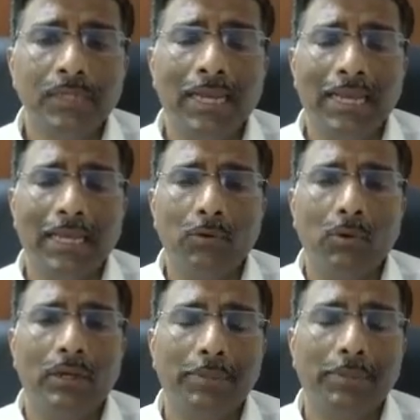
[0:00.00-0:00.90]
like an
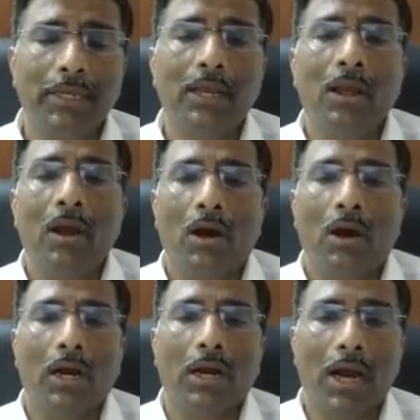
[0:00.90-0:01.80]
OTP
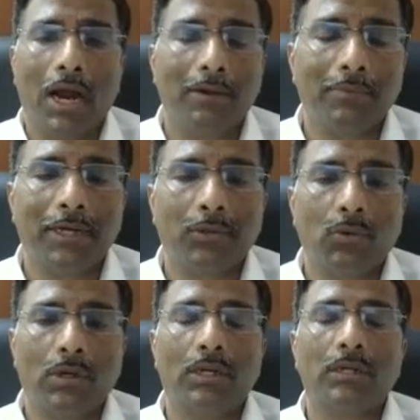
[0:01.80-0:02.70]
or a hardware
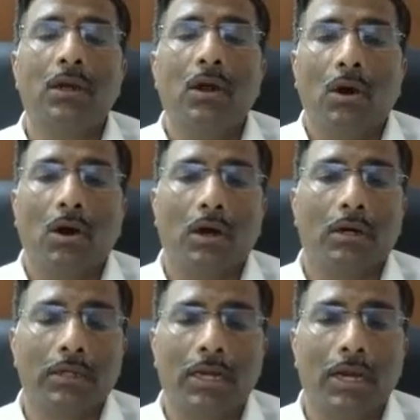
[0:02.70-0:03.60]
token,
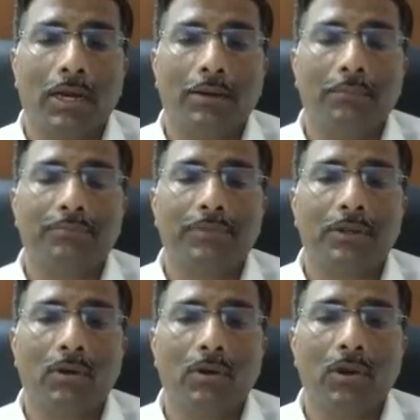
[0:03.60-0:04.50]
or a
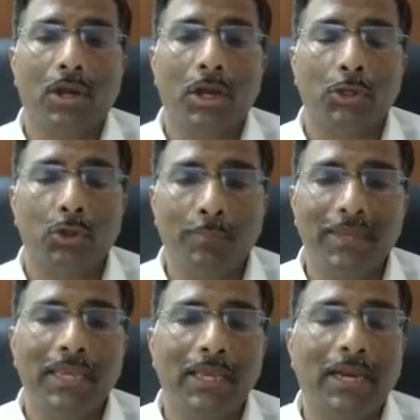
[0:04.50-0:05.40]

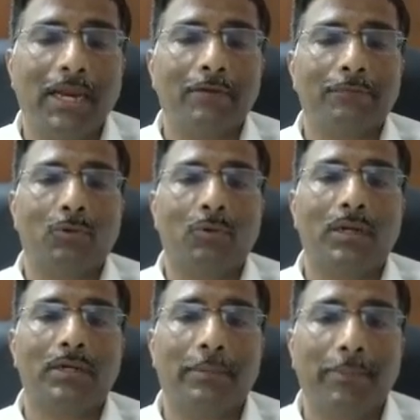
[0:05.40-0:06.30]
YubiKey kind of
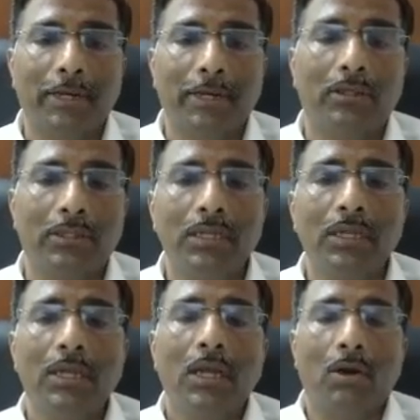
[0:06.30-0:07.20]
token, depending on the
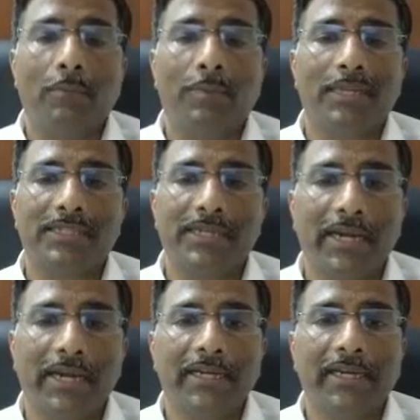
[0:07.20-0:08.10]
complexity
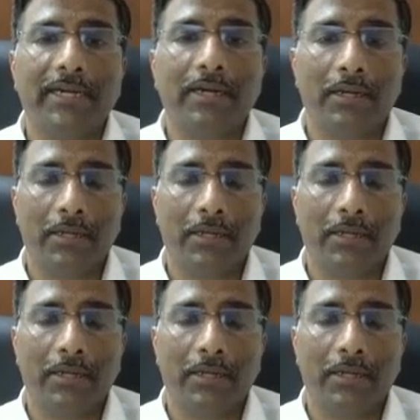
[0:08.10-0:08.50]
and integrity,